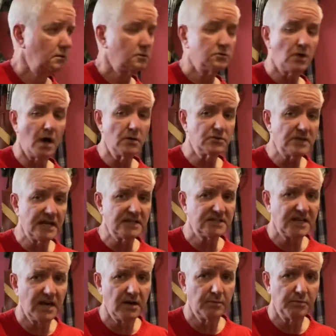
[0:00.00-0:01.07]
I was asked how
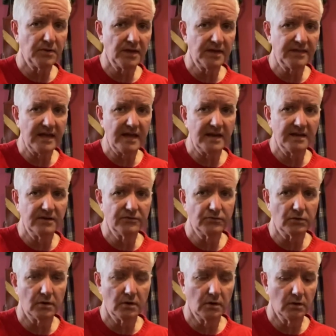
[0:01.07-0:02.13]
to play that
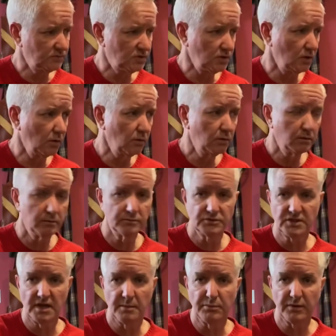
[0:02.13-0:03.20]
intro, so just
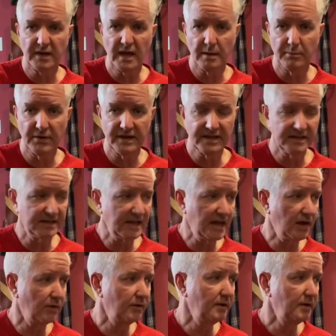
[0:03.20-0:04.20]
gonna kind of break it down.